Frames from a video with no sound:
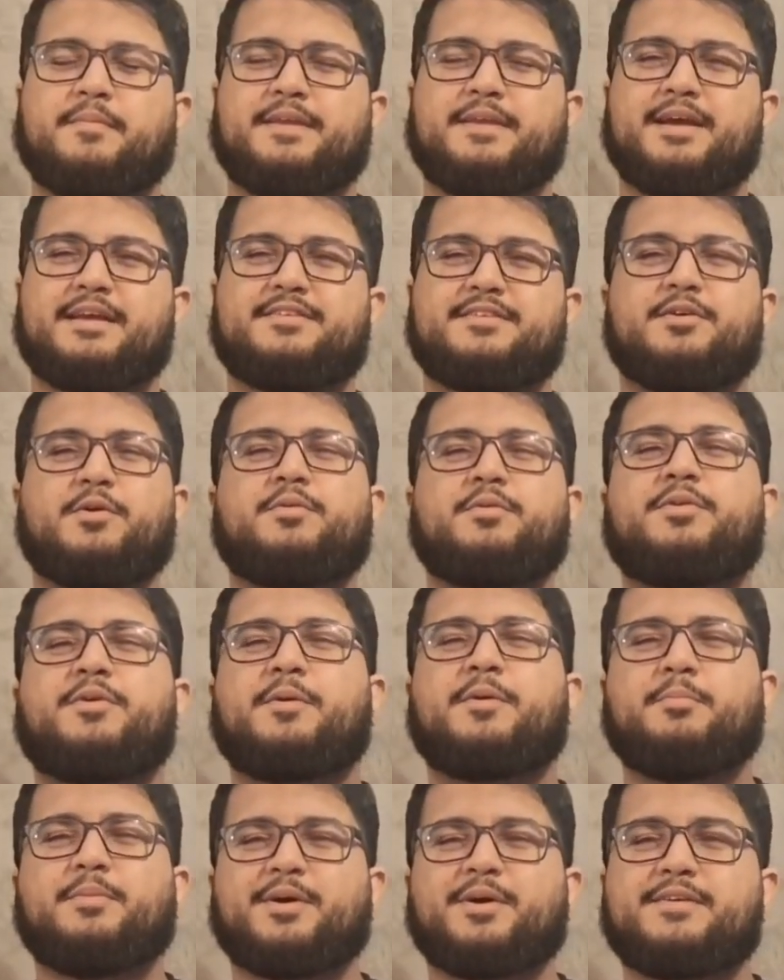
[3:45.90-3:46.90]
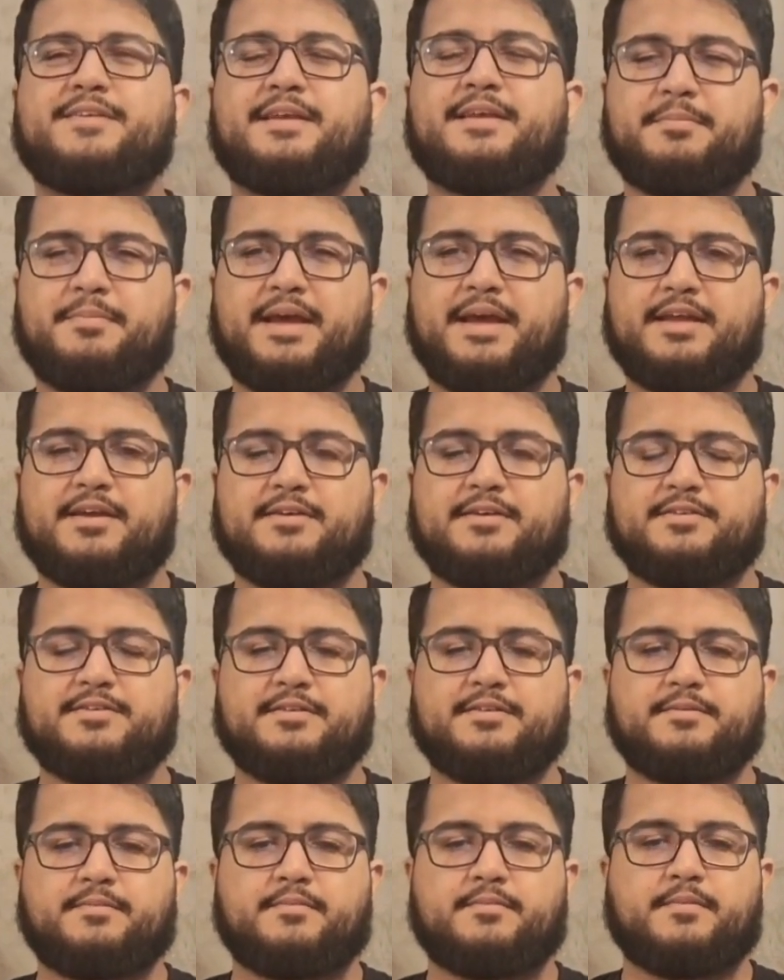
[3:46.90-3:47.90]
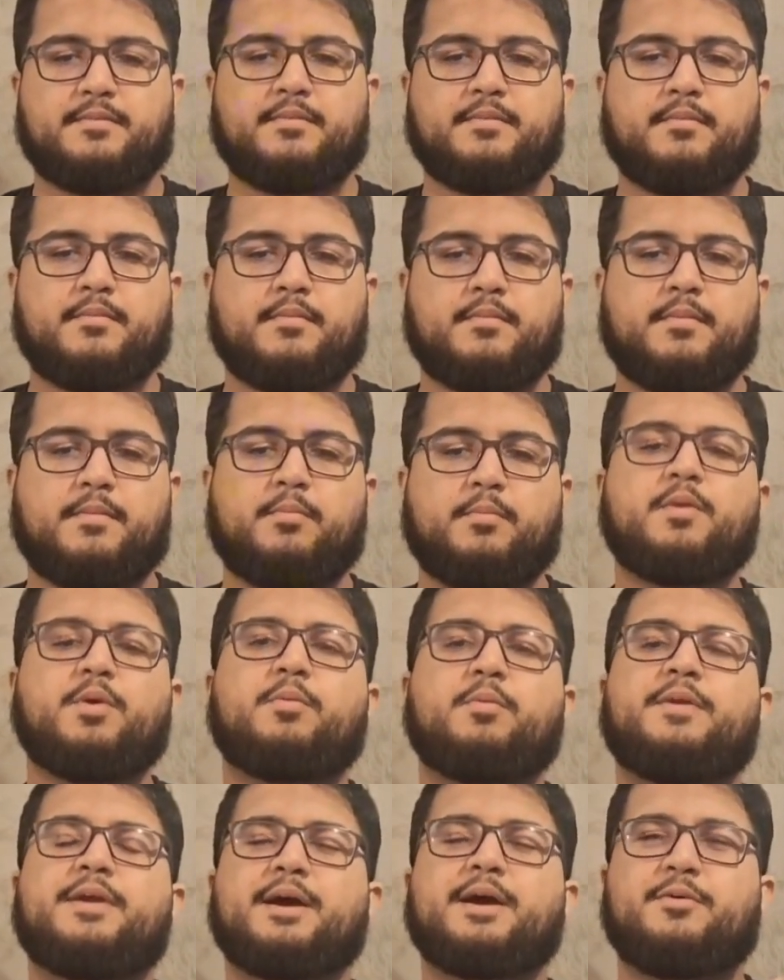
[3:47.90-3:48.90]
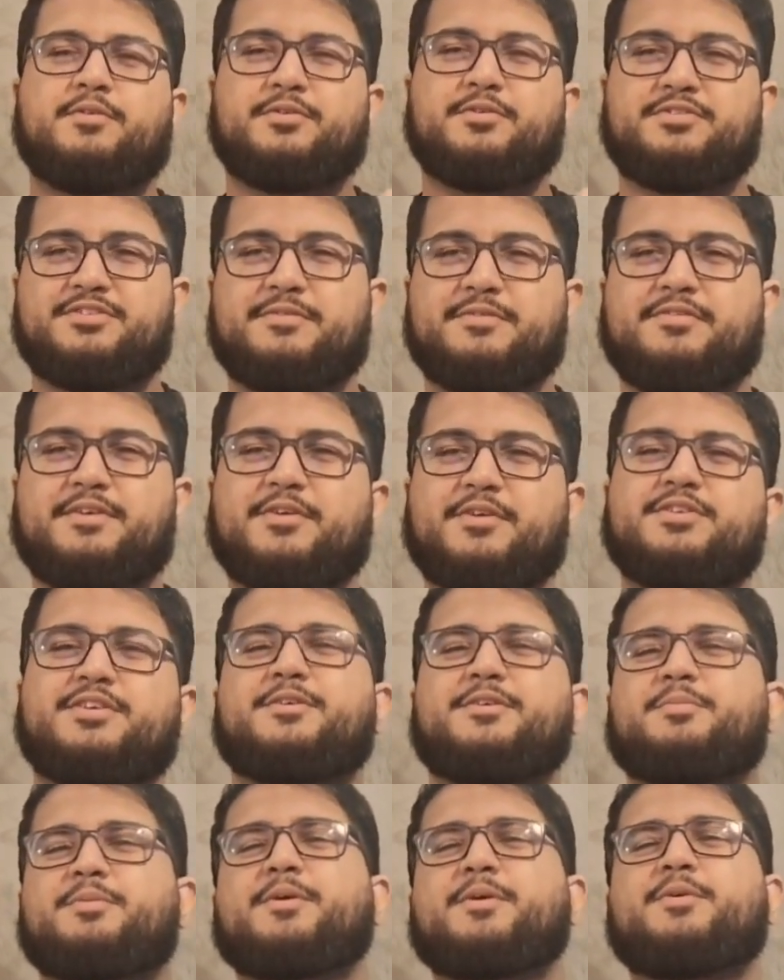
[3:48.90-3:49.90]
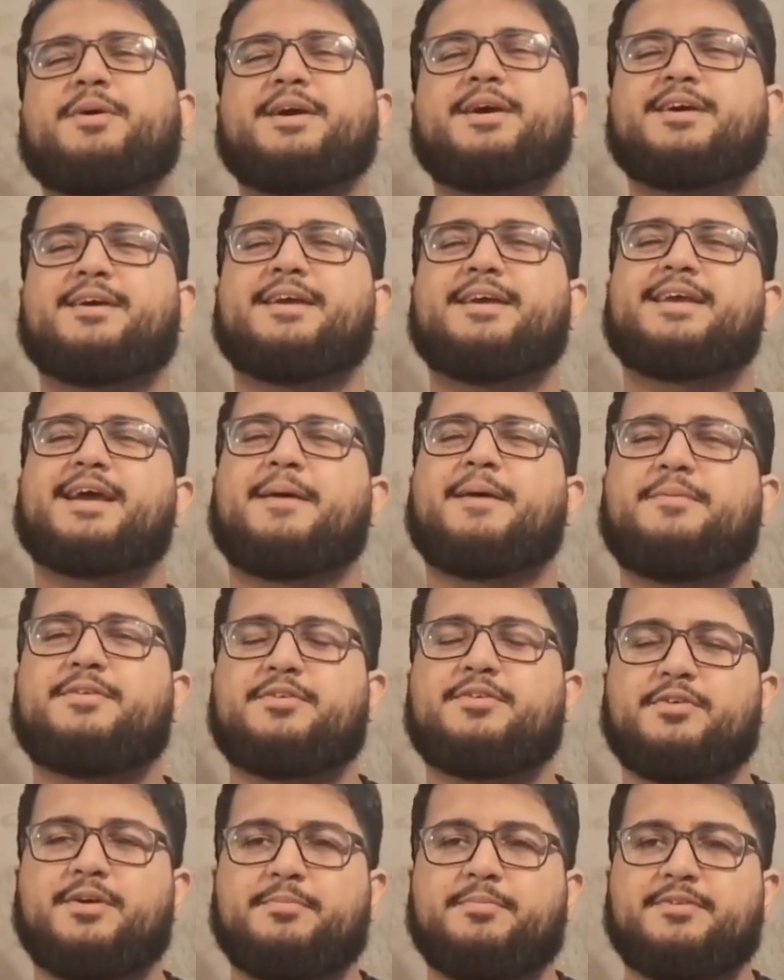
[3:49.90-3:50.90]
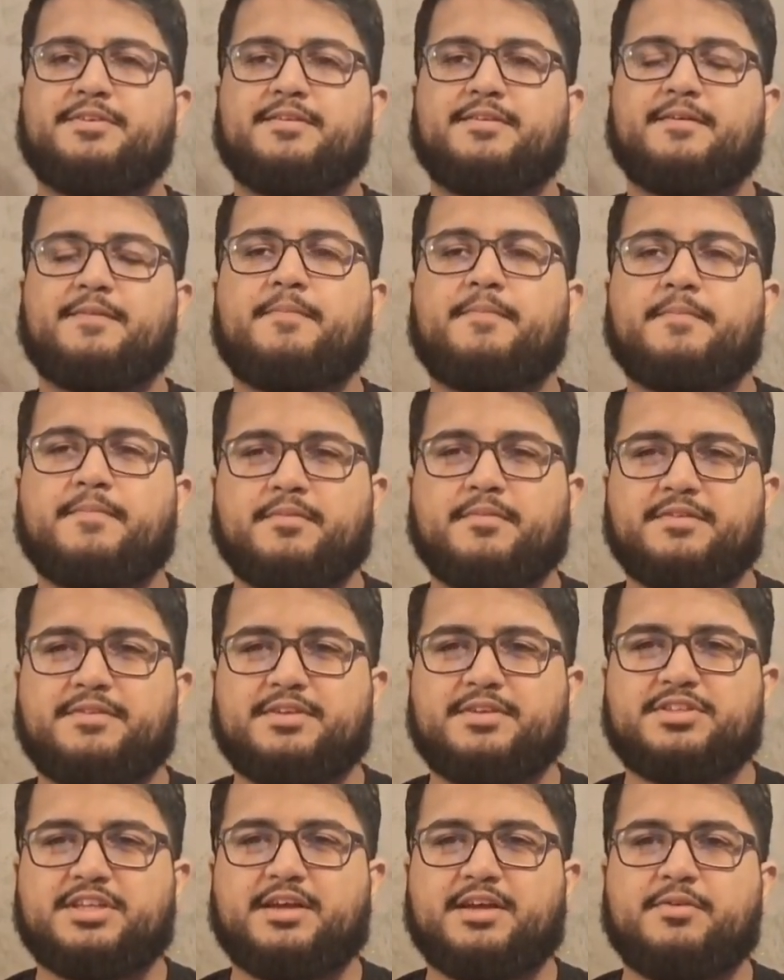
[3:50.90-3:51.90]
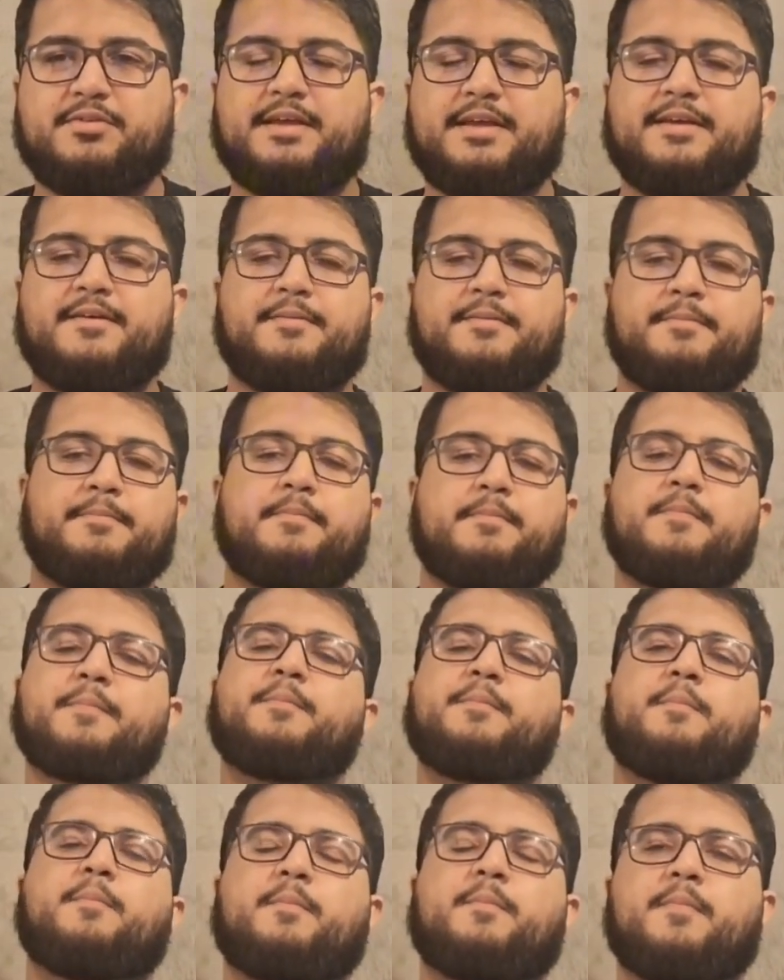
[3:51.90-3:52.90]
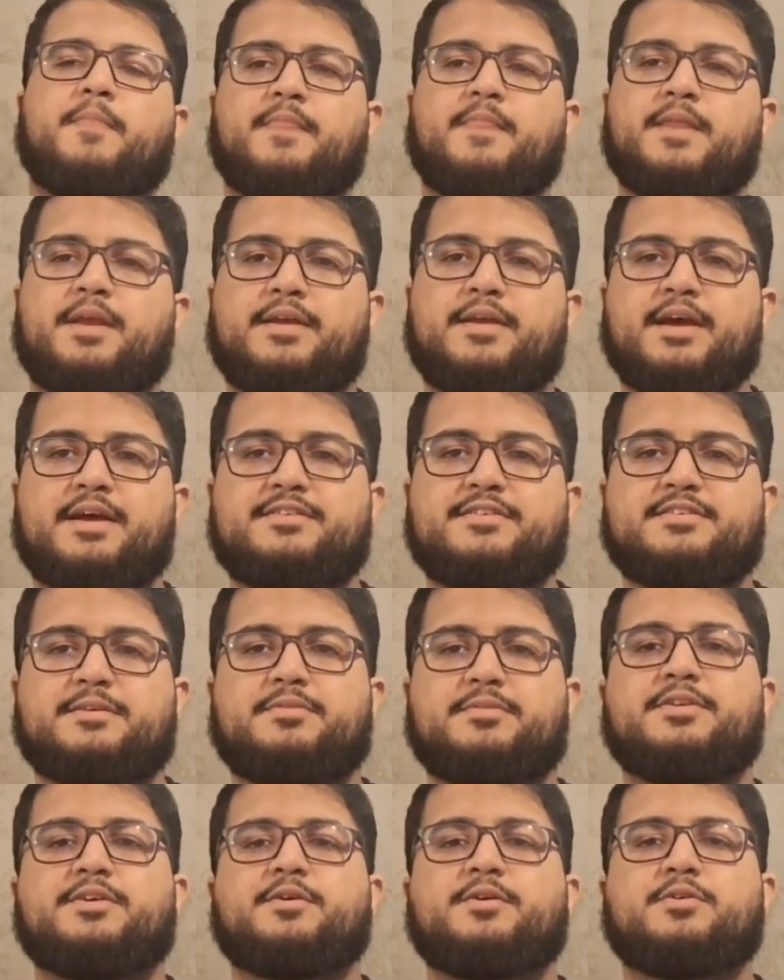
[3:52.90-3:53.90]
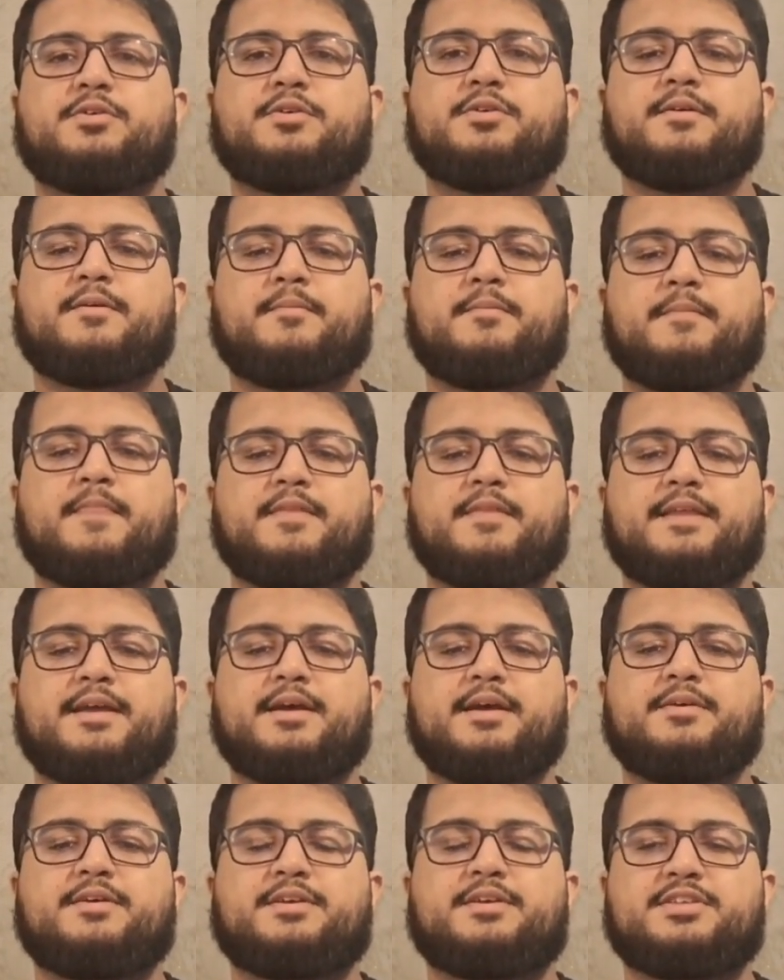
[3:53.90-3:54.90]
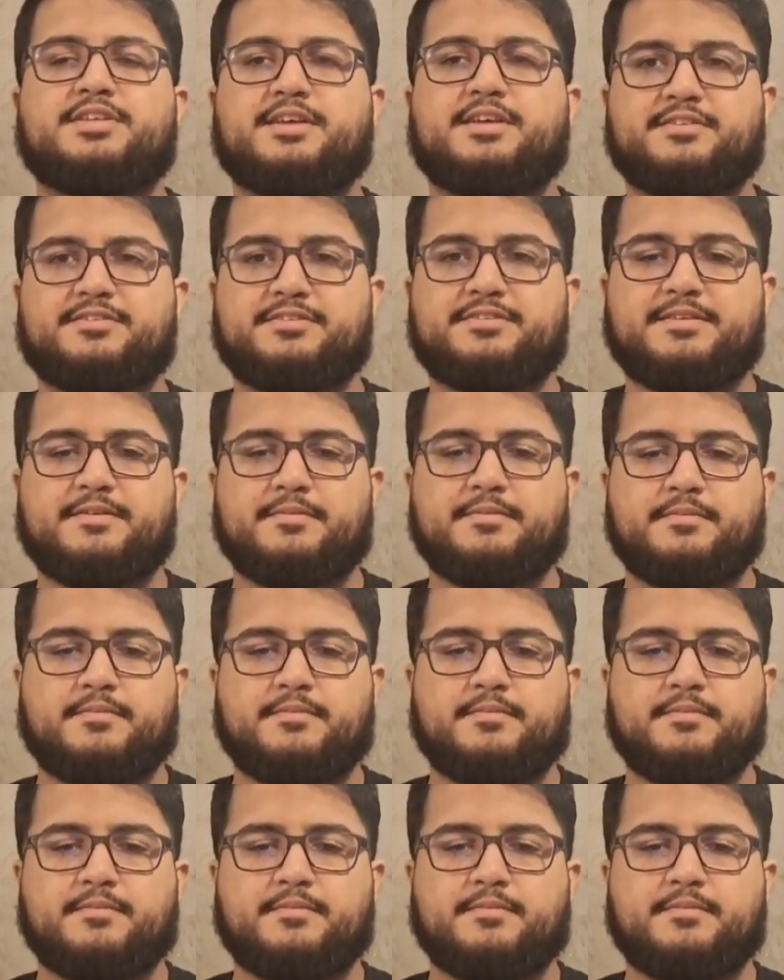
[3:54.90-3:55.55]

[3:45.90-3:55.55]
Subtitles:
Let's go to the part that matters. We will now use the functions we created in App Scripts to generate our custom search here in Sheets.